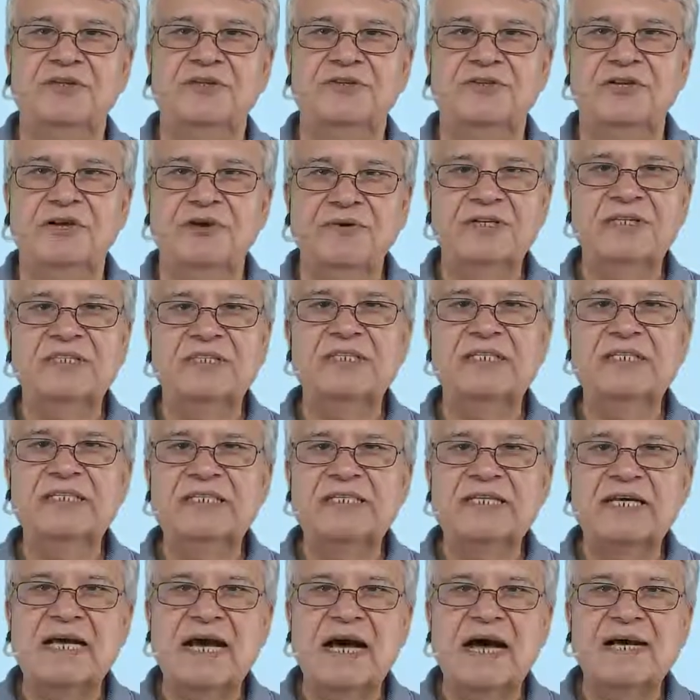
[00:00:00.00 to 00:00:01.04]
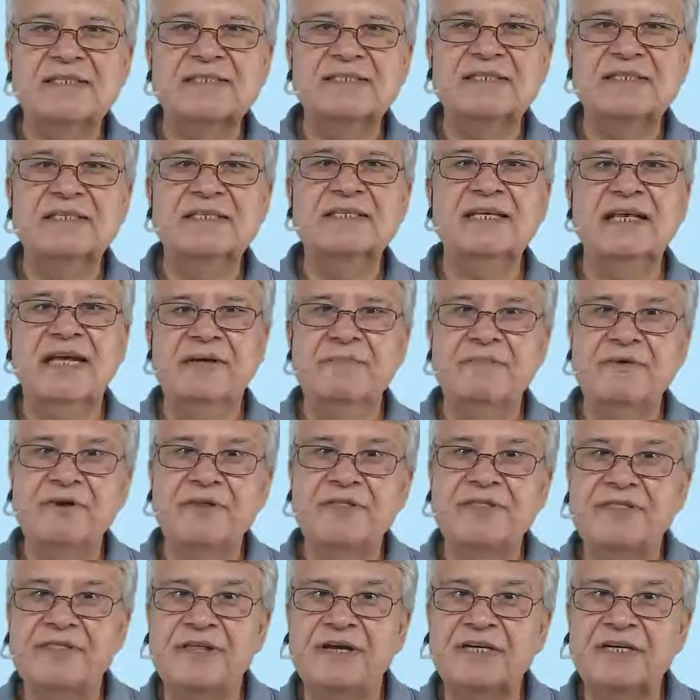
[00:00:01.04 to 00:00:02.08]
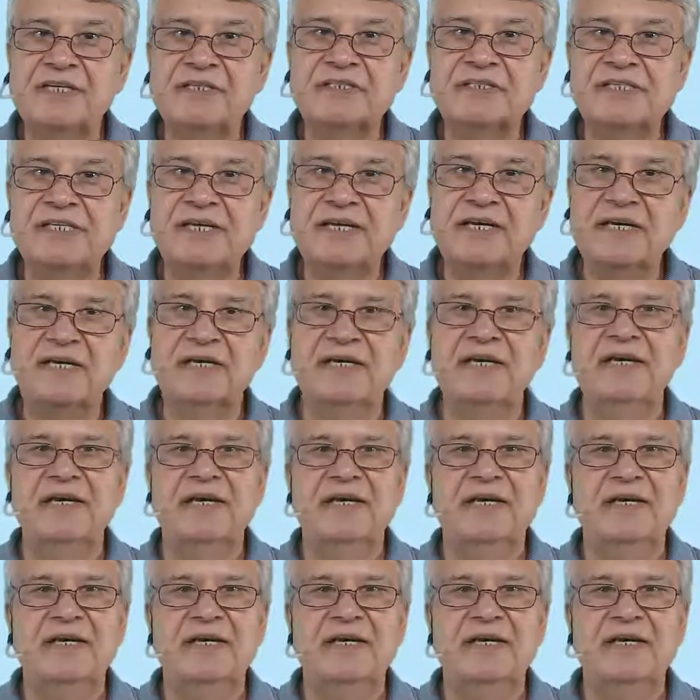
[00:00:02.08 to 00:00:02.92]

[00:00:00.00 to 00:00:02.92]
noticing the accent every third tick,